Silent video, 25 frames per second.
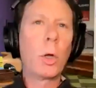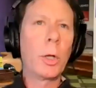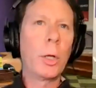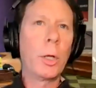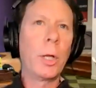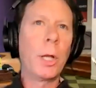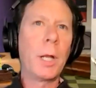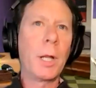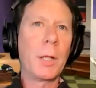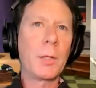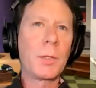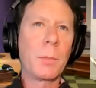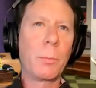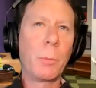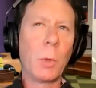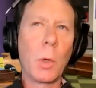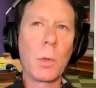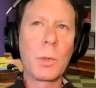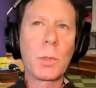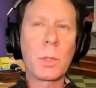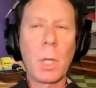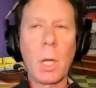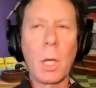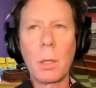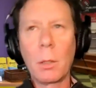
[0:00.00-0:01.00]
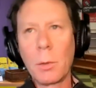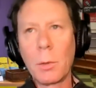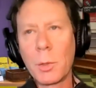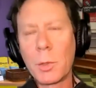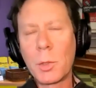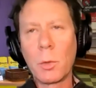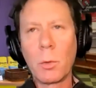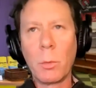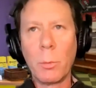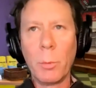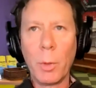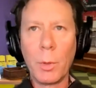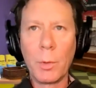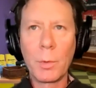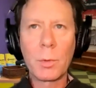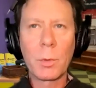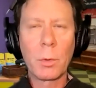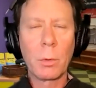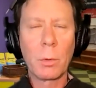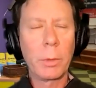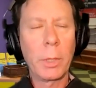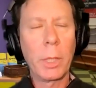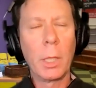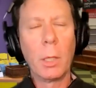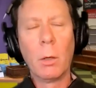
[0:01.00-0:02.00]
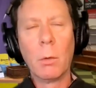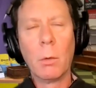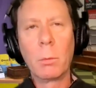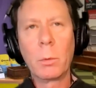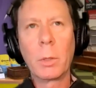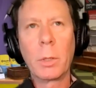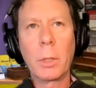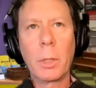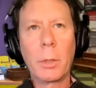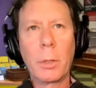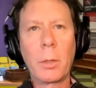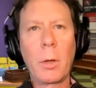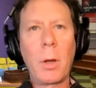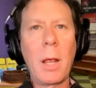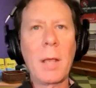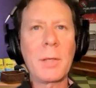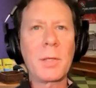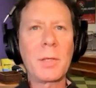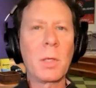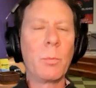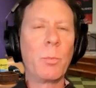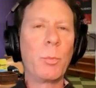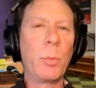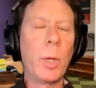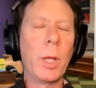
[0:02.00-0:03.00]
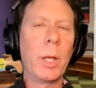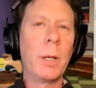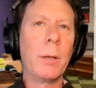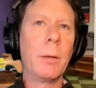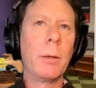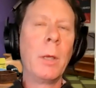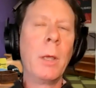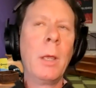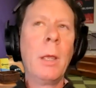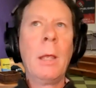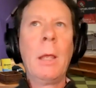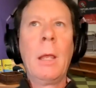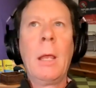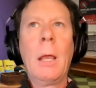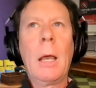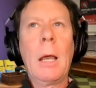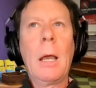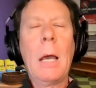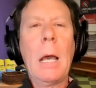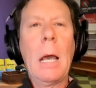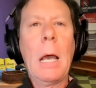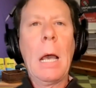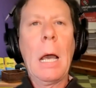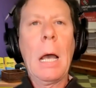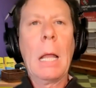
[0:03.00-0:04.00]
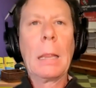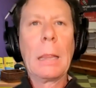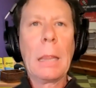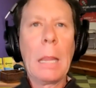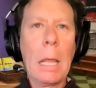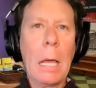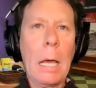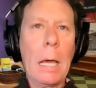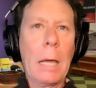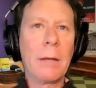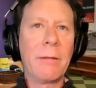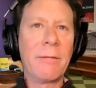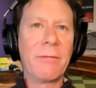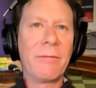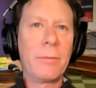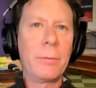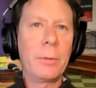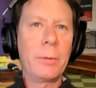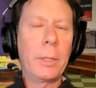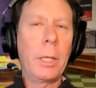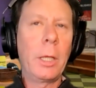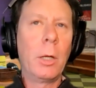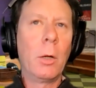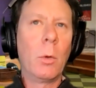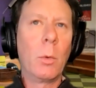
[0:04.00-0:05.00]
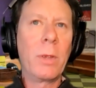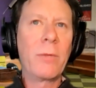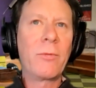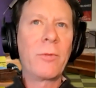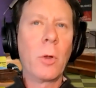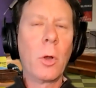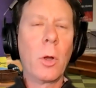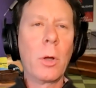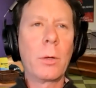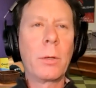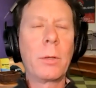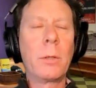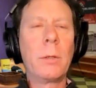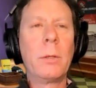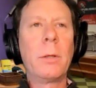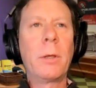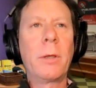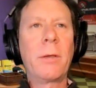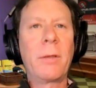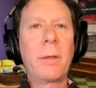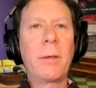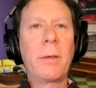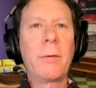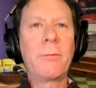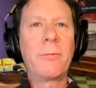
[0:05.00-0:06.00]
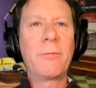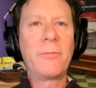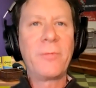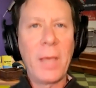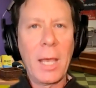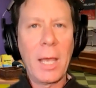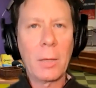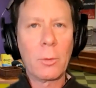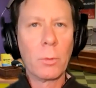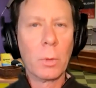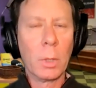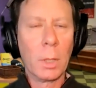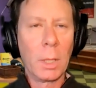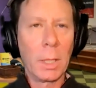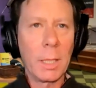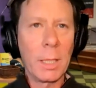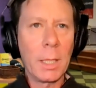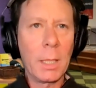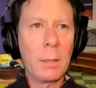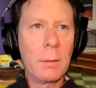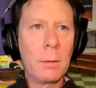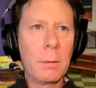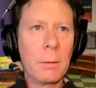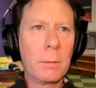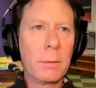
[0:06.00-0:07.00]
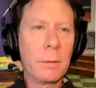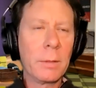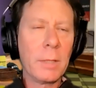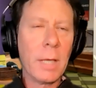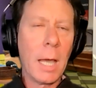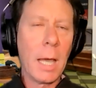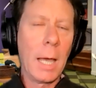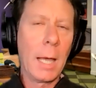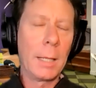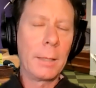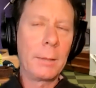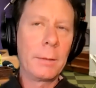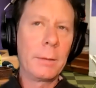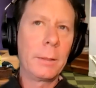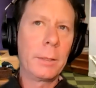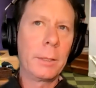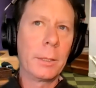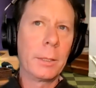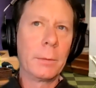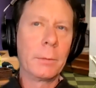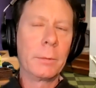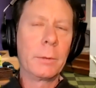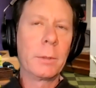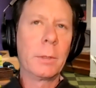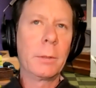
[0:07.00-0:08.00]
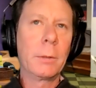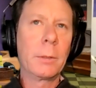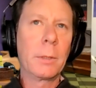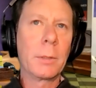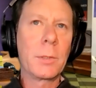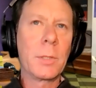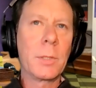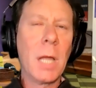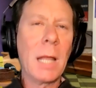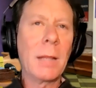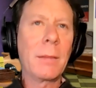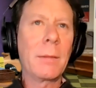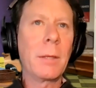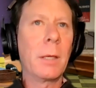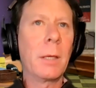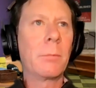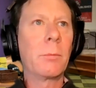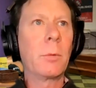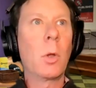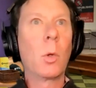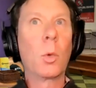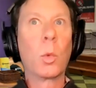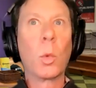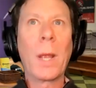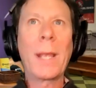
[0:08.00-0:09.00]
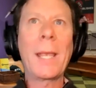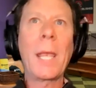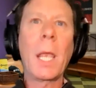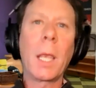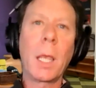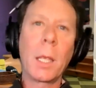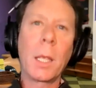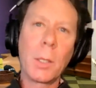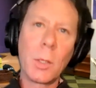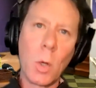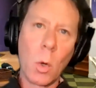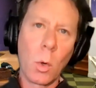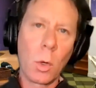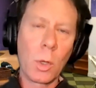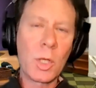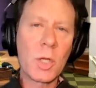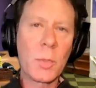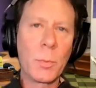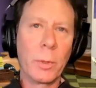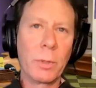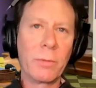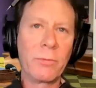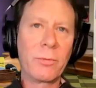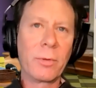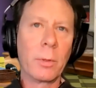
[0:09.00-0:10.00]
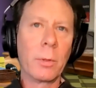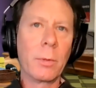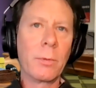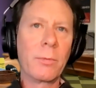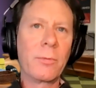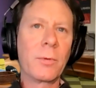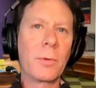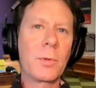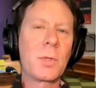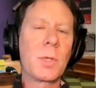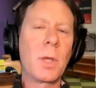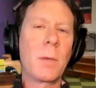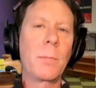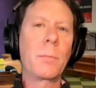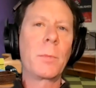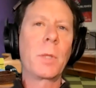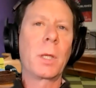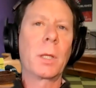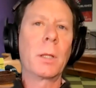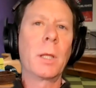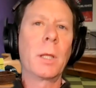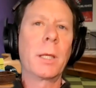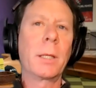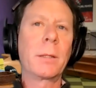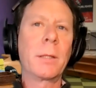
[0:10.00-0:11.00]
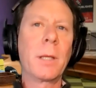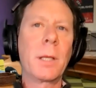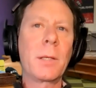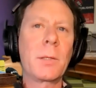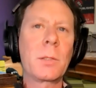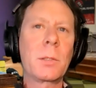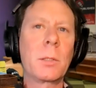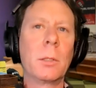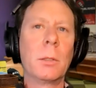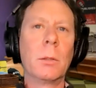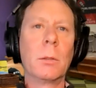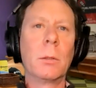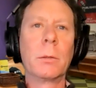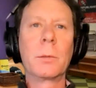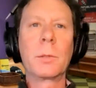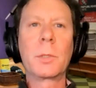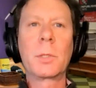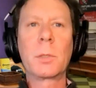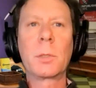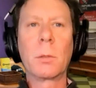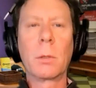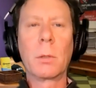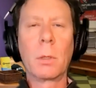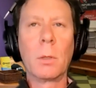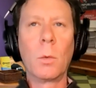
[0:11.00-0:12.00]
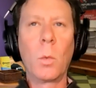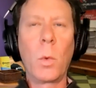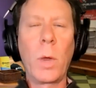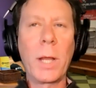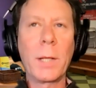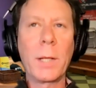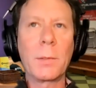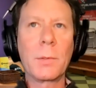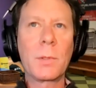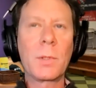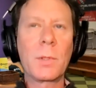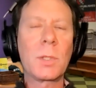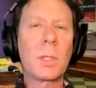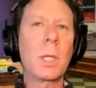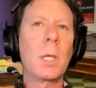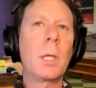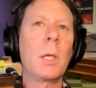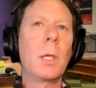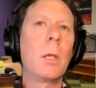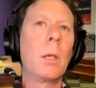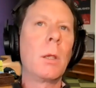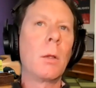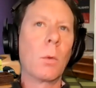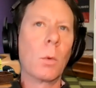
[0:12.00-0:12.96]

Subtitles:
it as opposed to others who have been, there hasn't been a lot of, we've heard federally that there's not a ringing endorsement for something like this. There's sort of the wait and see,